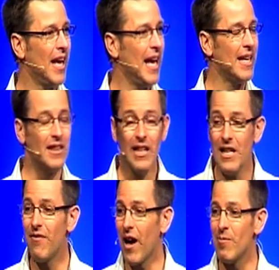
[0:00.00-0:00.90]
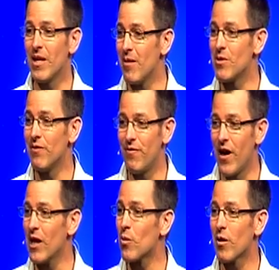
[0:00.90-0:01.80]
And Levi becomes a
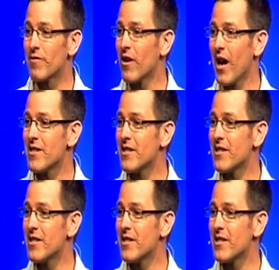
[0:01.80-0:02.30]
follower of Christ